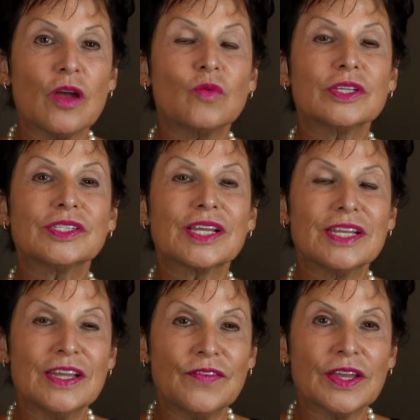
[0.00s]
with
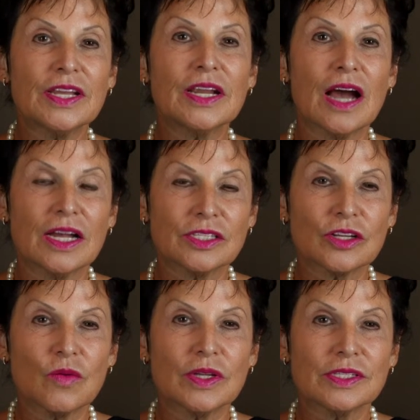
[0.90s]
significant
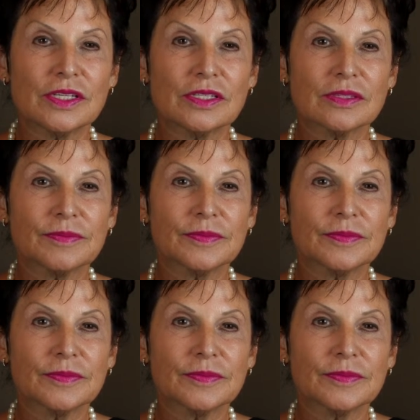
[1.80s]
consequences.